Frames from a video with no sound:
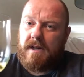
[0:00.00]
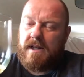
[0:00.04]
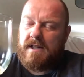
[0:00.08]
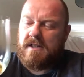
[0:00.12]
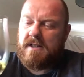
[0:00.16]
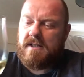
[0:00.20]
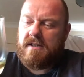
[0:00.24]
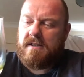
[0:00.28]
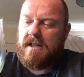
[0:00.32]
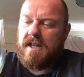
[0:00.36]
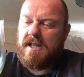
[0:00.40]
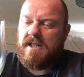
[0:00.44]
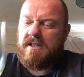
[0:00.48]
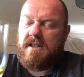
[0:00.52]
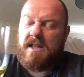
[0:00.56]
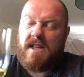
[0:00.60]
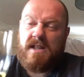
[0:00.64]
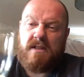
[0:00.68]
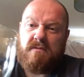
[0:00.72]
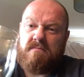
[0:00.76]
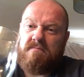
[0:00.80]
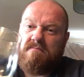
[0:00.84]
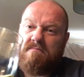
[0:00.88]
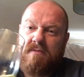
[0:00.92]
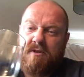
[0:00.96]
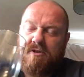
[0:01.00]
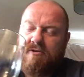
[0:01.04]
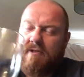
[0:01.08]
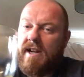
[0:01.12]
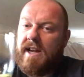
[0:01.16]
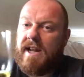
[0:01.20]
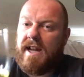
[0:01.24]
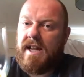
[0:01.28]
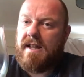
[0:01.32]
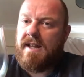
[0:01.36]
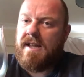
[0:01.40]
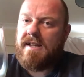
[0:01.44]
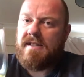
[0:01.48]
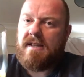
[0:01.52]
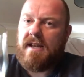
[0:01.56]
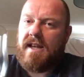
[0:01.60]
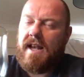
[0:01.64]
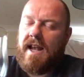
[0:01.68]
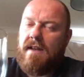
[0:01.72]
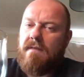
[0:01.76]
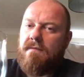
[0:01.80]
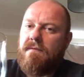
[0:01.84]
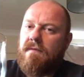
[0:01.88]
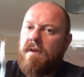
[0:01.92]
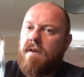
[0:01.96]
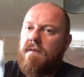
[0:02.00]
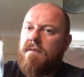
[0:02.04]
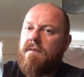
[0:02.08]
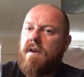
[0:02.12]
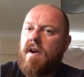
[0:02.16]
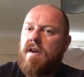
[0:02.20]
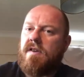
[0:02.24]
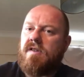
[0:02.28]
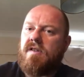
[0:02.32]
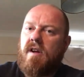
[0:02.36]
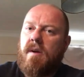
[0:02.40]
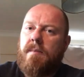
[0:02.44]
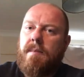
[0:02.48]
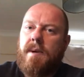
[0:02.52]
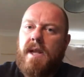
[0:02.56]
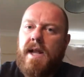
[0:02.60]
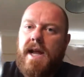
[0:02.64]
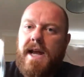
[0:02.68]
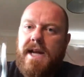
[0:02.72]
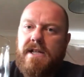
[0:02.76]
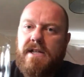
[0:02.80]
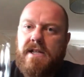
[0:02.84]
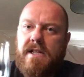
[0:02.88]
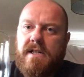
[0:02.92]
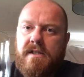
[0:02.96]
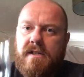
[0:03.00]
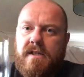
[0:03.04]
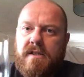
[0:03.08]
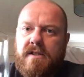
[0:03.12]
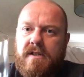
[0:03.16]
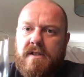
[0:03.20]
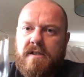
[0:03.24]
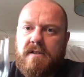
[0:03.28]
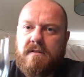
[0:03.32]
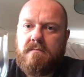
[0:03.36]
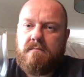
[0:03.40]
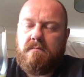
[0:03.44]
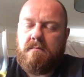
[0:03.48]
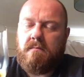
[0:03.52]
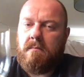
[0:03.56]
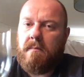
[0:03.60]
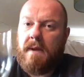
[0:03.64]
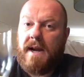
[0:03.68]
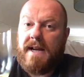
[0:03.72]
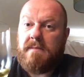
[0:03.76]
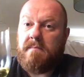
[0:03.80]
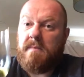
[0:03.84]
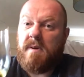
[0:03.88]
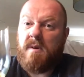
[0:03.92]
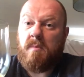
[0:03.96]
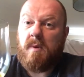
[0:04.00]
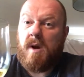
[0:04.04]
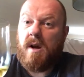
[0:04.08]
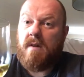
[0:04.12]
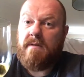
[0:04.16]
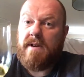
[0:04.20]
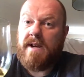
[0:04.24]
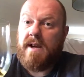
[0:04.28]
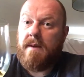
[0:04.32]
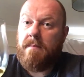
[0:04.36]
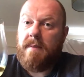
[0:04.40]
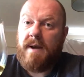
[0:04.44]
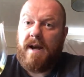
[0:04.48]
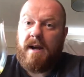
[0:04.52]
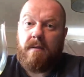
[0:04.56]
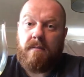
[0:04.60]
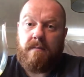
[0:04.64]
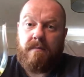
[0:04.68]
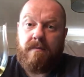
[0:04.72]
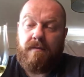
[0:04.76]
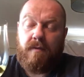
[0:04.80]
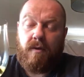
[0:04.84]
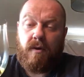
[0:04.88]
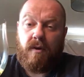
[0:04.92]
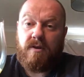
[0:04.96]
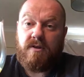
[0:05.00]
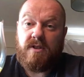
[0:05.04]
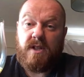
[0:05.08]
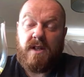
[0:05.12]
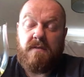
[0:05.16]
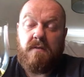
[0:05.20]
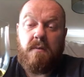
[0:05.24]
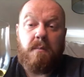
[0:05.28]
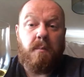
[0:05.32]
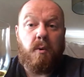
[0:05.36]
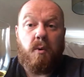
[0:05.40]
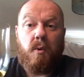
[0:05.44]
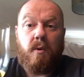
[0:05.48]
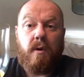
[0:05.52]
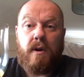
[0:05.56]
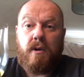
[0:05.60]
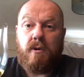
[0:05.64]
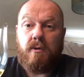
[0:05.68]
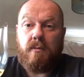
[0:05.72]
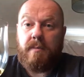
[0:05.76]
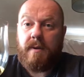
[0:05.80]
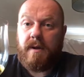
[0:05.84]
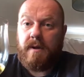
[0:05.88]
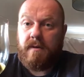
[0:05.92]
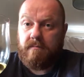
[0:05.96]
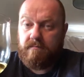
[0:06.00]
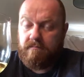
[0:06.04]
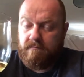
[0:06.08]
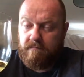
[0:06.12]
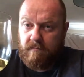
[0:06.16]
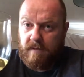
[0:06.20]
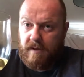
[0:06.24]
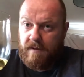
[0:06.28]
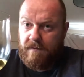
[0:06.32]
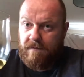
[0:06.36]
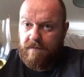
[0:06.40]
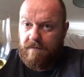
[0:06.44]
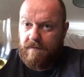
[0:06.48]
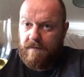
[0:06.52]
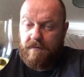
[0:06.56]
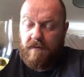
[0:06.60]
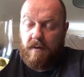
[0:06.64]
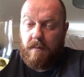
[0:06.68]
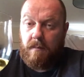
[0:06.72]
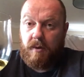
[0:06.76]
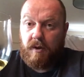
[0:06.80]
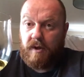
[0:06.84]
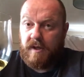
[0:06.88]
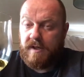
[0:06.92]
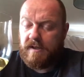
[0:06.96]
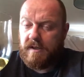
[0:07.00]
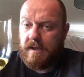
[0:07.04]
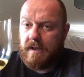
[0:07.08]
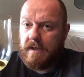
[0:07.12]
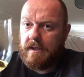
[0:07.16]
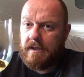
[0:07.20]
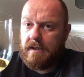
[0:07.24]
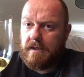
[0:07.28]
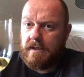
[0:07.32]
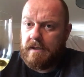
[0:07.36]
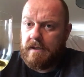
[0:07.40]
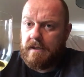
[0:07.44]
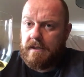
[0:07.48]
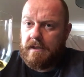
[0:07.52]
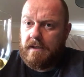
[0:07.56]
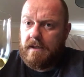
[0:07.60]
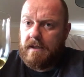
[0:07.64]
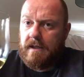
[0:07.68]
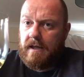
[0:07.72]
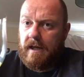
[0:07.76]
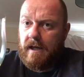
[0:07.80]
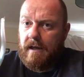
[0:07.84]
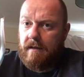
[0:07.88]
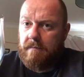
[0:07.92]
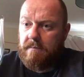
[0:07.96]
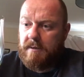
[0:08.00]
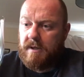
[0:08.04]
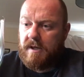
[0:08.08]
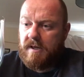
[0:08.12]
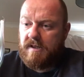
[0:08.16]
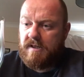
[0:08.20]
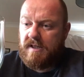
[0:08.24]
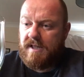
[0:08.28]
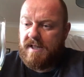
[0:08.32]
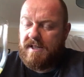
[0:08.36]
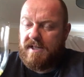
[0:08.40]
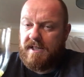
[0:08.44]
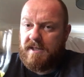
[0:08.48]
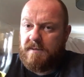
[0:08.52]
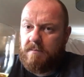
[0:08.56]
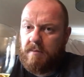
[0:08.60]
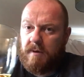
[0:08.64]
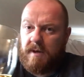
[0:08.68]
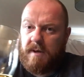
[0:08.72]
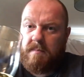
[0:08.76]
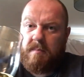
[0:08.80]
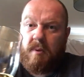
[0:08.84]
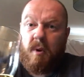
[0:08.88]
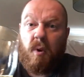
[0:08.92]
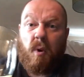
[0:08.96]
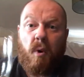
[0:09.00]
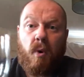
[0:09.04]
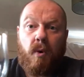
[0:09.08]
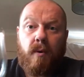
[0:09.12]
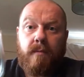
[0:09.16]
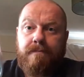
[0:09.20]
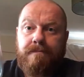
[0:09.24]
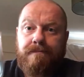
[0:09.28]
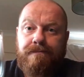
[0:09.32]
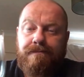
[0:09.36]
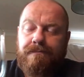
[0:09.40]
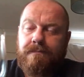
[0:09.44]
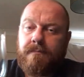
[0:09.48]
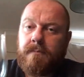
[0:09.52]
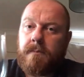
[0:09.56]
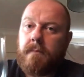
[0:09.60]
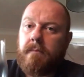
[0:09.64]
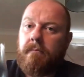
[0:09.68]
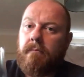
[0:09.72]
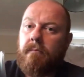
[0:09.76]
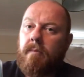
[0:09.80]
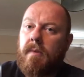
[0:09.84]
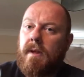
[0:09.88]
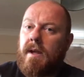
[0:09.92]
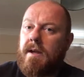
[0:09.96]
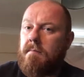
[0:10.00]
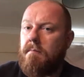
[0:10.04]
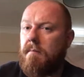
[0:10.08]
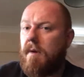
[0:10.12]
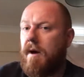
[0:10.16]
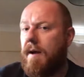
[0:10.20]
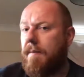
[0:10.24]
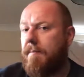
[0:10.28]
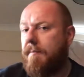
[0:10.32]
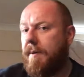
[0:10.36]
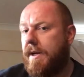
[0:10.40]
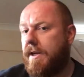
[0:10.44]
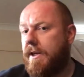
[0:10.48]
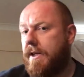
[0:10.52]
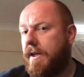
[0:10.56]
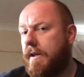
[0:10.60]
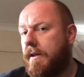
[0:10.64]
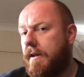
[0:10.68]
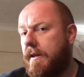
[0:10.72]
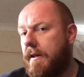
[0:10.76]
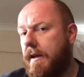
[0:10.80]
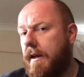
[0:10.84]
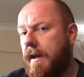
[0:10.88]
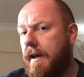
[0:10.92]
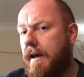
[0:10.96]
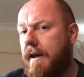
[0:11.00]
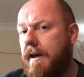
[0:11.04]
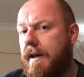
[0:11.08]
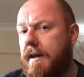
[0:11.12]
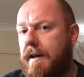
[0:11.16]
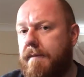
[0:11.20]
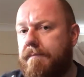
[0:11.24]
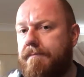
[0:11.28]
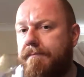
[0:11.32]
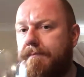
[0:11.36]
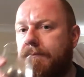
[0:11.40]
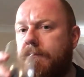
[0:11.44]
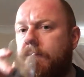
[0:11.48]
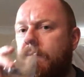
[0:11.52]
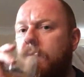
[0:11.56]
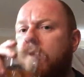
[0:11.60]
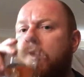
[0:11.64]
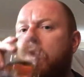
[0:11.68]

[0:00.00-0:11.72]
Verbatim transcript: it just this this drinking this again for the first time in ages has just made me worry about Fuller's even more a little bit, if if I'm honest, um, because this is pretty poor in my opinion. Um,